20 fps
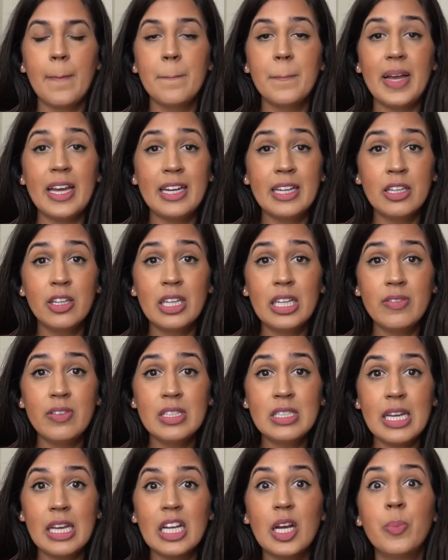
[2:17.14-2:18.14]
And it could
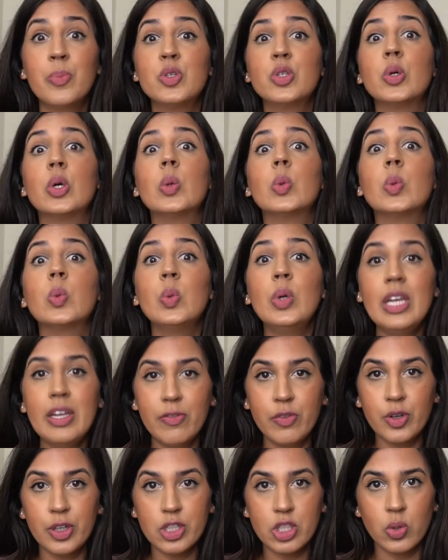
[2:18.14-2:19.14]
even take up to a week
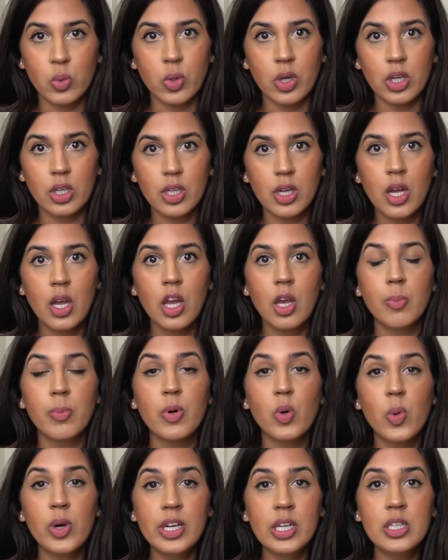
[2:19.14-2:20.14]
for it to work.
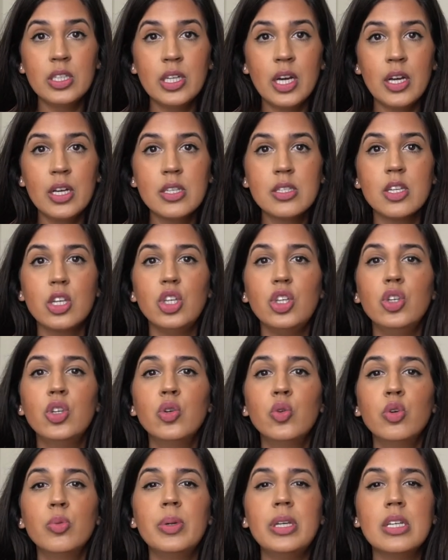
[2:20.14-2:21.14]
But when it does,
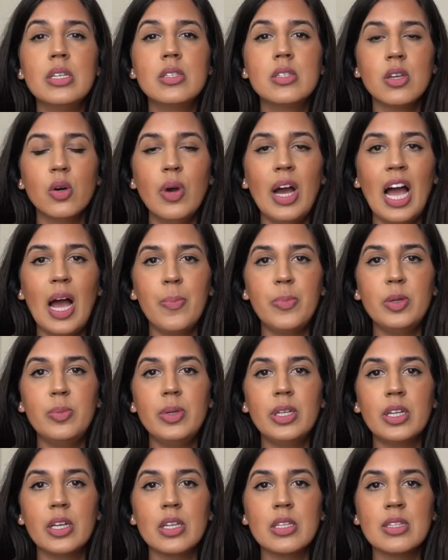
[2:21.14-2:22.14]
you will be so happy
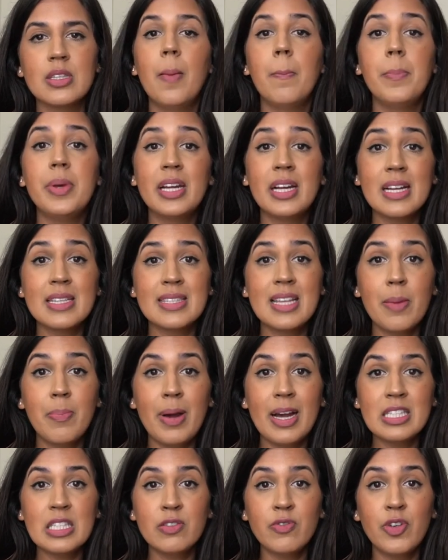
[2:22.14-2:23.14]
because that
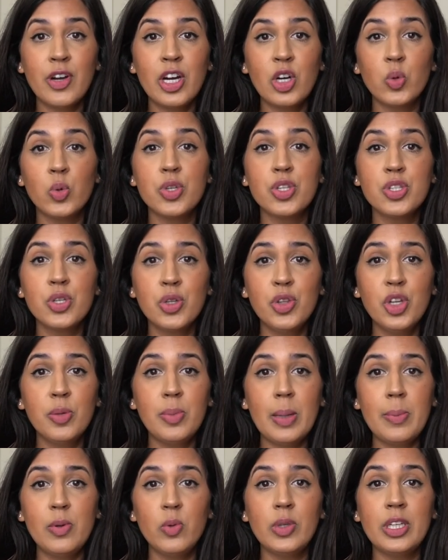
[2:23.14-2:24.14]
pacifier will soothe your
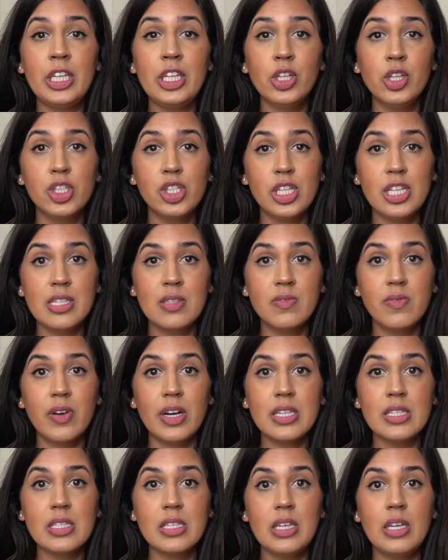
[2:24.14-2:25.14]
baby when he or she is
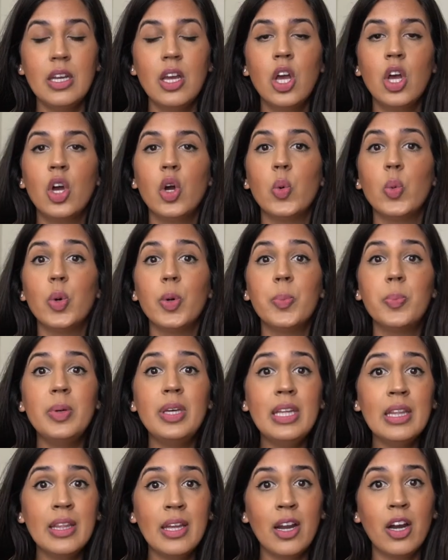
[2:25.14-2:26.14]
fussy, will
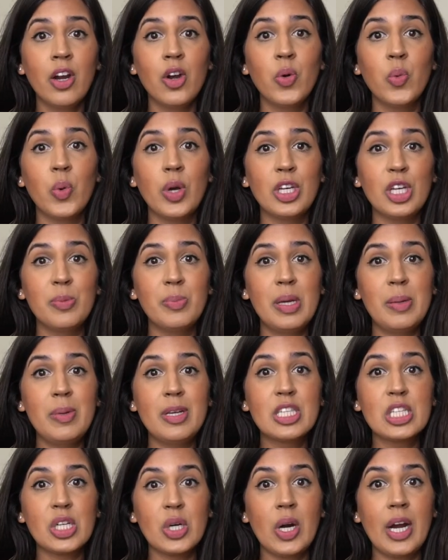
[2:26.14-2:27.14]
be there when your
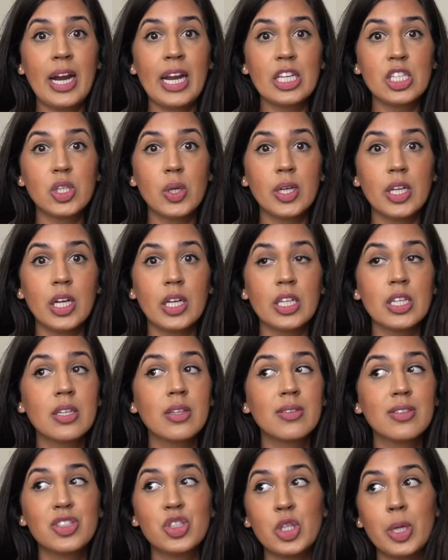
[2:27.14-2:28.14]
baby's crying during a
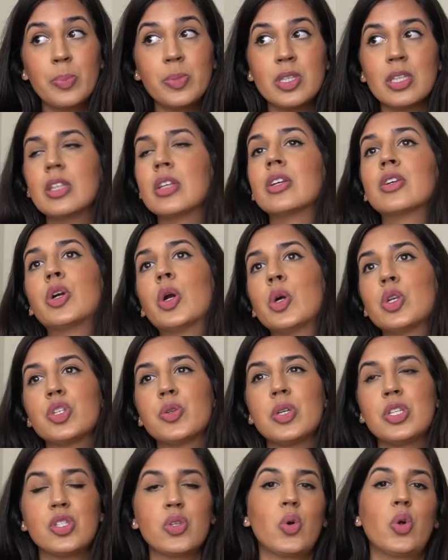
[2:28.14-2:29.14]
trip to the
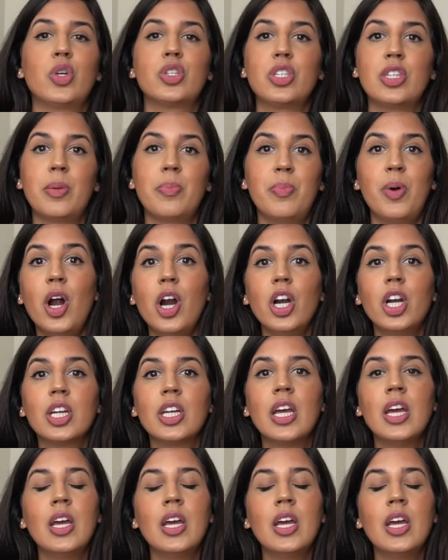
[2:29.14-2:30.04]
grocery store or to the park,